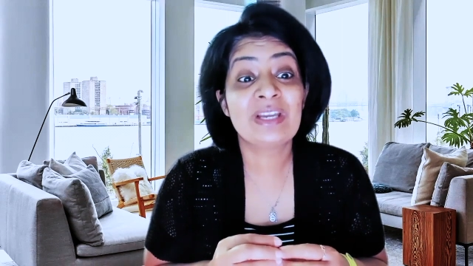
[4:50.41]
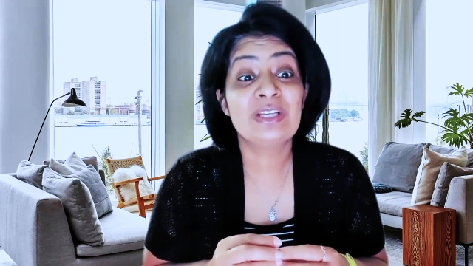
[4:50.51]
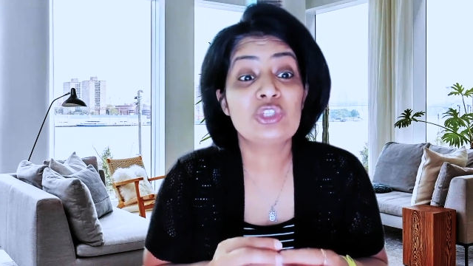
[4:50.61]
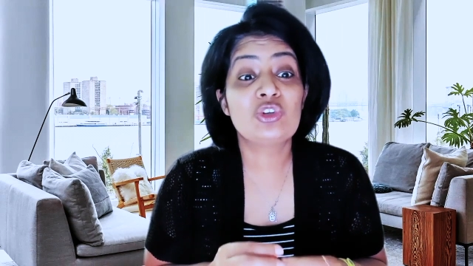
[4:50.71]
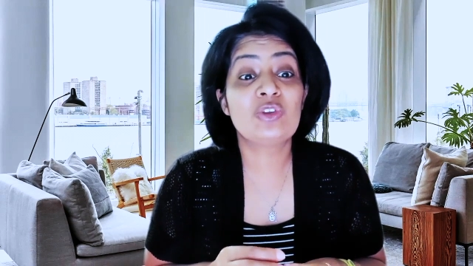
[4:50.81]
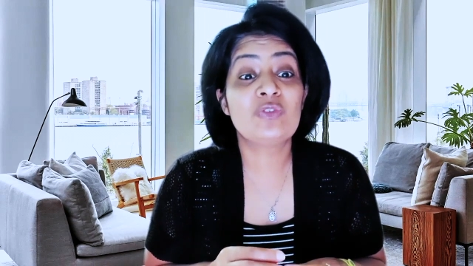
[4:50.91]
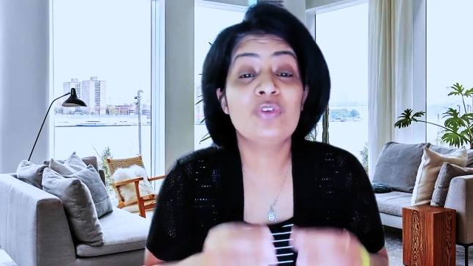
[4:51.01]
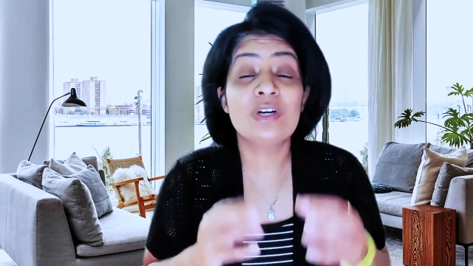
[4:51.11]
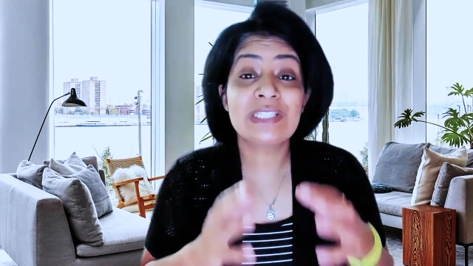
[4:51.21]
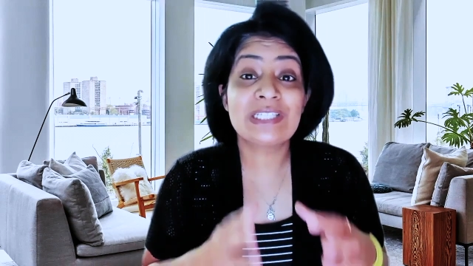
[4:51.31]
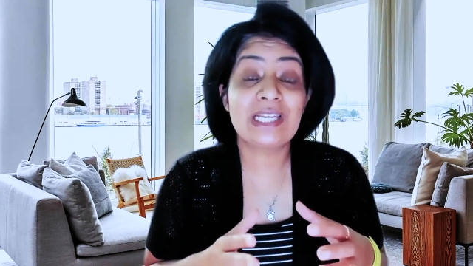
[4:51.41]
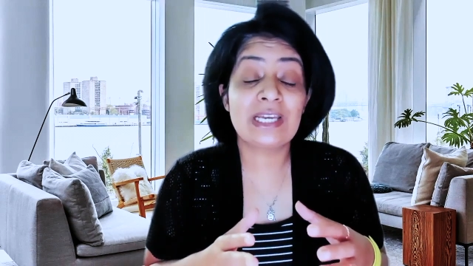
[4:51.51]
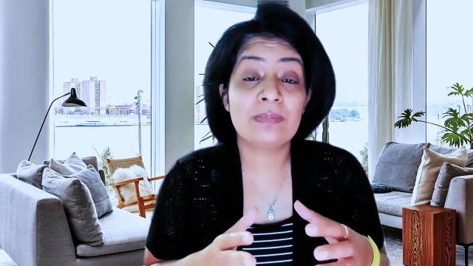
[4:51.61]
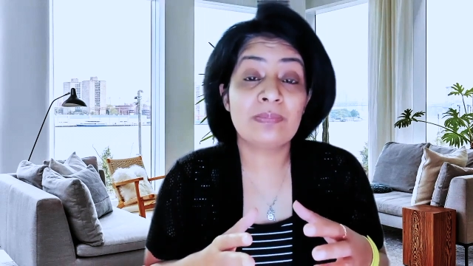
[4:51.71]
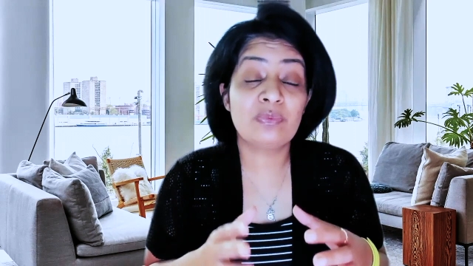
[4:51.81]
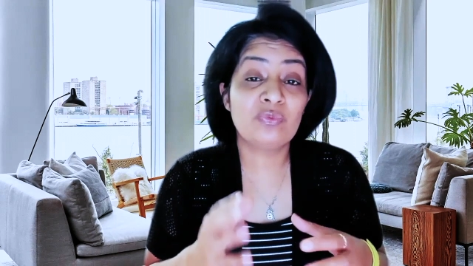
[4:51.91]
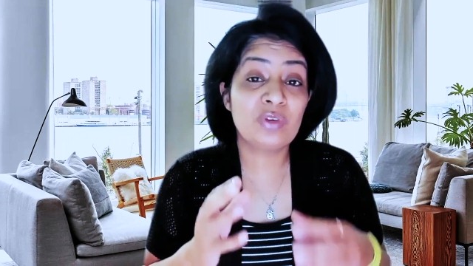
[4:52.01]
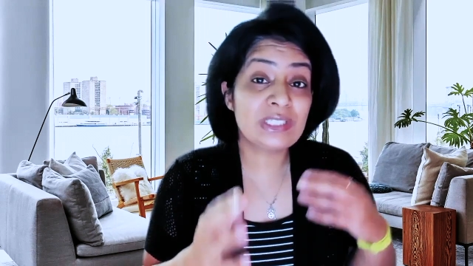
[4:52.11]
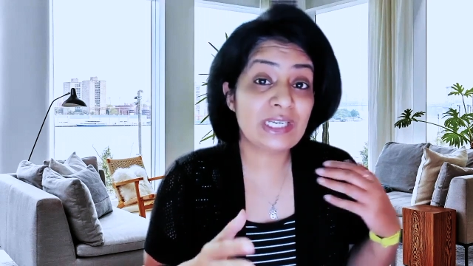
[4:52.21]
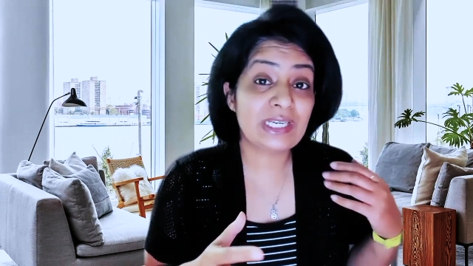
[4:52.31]
So the
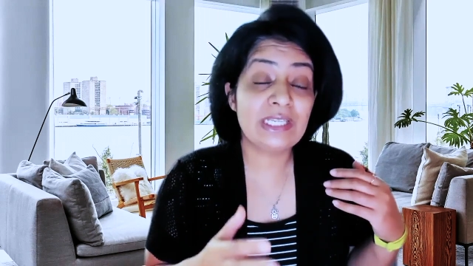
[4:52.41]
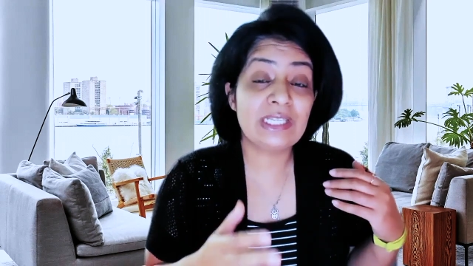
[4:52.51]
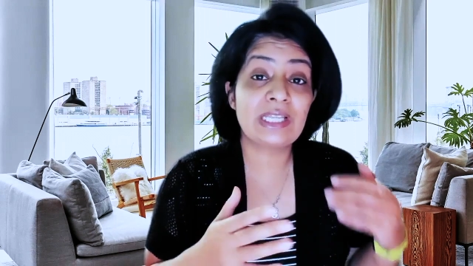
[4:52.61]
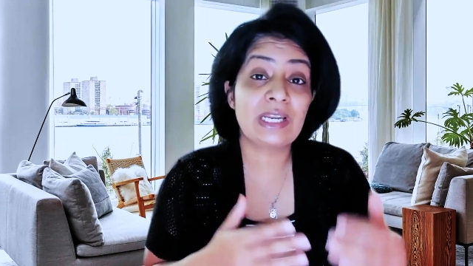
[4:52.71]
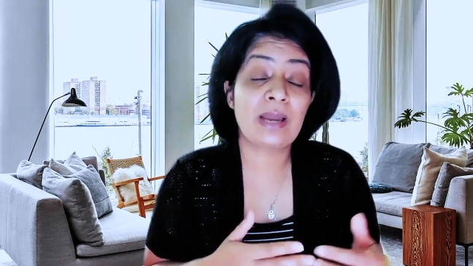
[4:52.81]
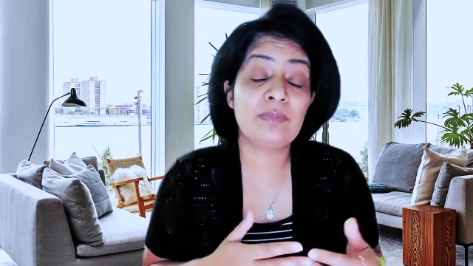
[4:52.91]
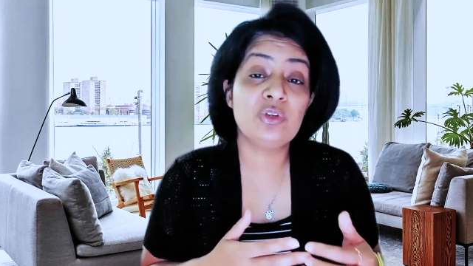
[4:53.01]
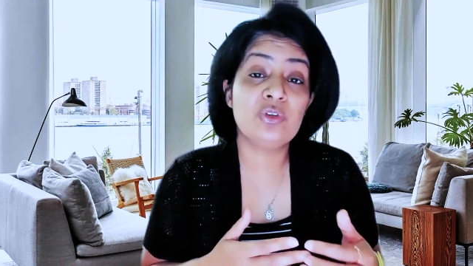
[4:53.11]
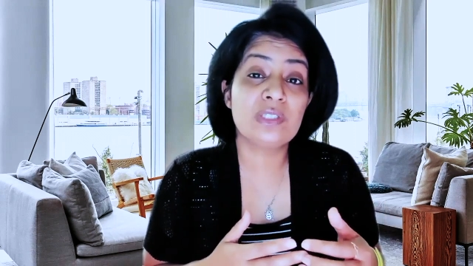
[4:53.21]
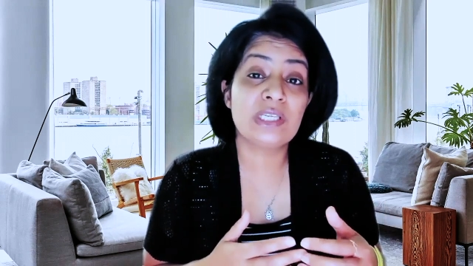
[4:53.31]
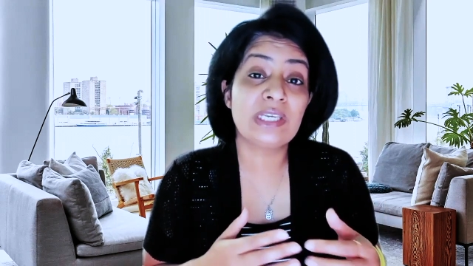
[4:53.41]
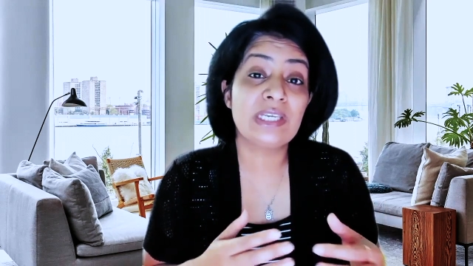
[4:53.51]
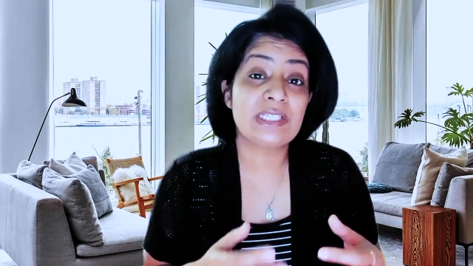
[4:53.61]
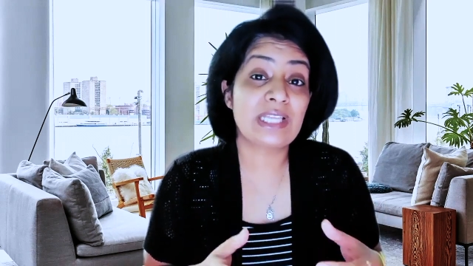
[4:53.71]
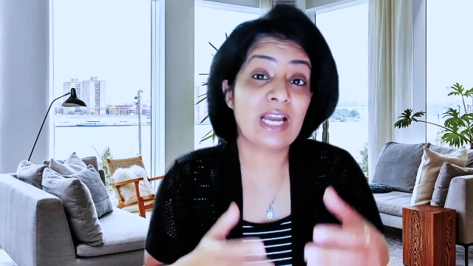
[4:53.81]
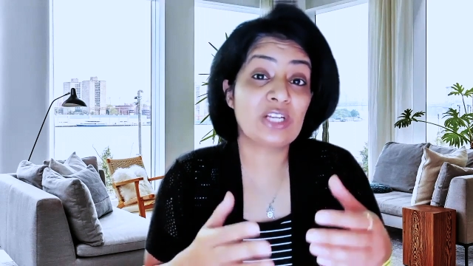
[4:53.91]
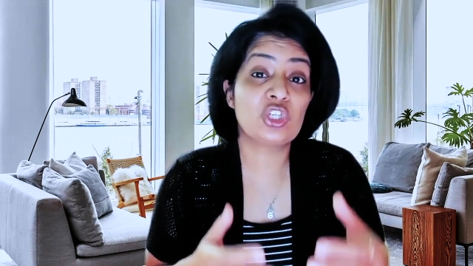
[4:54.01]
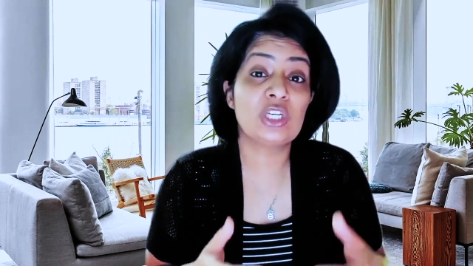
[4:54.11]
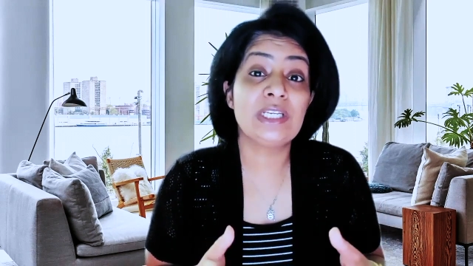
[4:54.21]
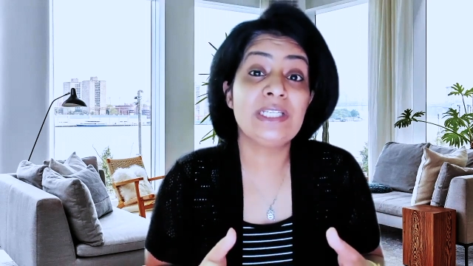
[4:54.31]
first technique that I'm using is
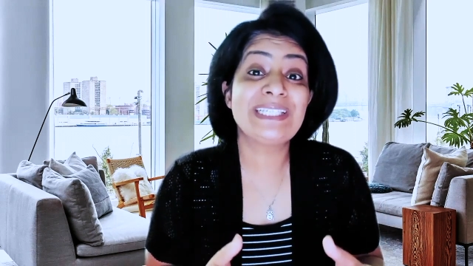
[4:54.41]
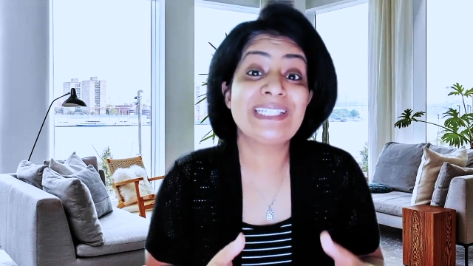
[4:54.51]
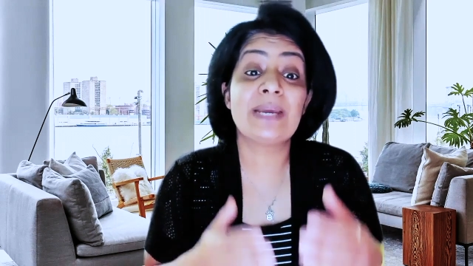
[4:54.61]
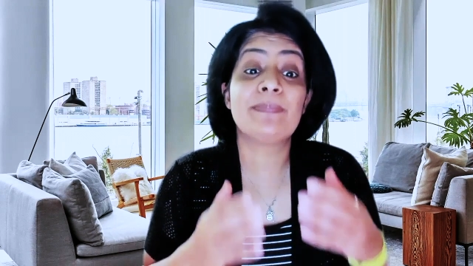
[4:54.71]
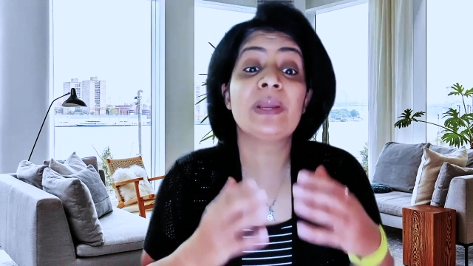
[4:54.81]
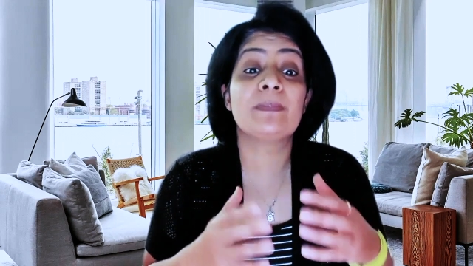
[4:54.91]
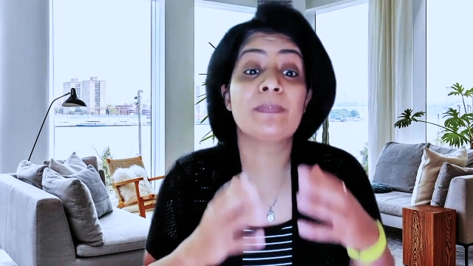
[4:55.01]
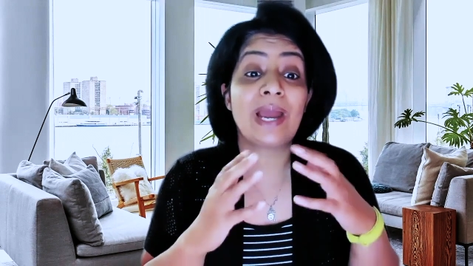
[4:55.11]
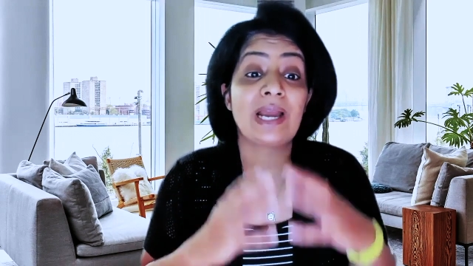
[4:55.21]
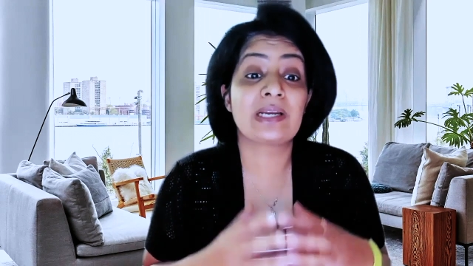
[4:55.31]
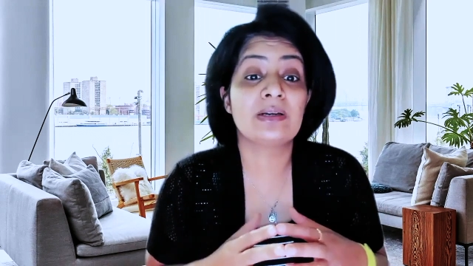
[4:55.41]
actually stepping back.